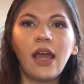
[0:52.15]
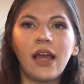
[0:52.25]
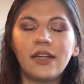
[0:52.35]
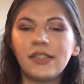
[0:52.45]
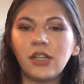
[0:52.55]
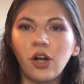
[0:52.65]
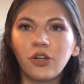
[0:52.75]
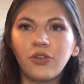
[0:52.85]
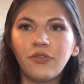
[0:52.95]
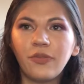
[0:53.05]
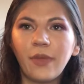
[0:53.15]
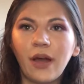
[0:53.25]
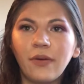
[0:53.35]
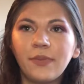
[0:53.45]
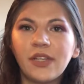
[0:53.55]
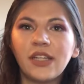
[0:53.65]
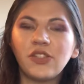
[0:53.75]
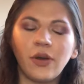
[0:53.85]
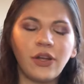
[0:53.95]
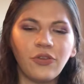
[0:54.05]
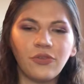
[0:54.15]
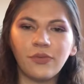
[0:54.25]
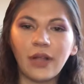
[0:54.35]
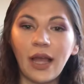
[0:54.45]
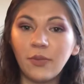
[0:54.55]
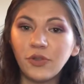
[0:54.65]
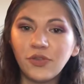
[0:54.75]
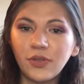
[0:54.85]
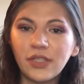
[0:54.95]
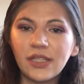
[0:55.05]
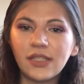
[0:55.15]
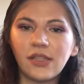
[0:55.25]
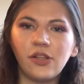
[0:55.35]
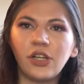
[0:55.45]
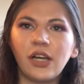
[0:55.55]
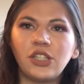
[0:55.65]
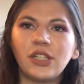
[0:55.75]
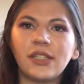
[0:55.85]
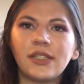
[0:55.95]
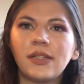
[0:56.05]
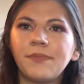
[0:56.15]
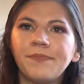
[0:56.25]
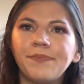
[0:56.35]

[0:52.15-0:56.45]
And it's an article from that website, so I know they're reliable sources and they're not just